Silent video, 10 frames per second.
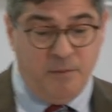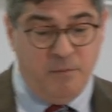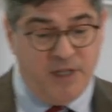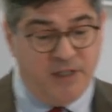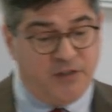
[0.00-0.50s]

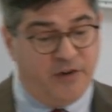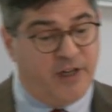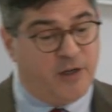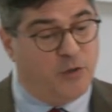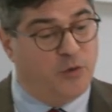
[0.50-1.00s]

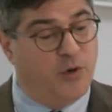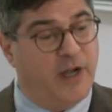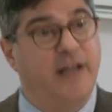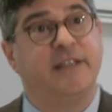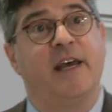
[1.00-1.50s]
military coup
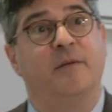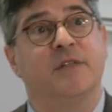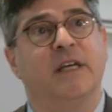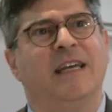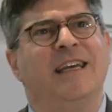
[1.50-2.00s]
attempt.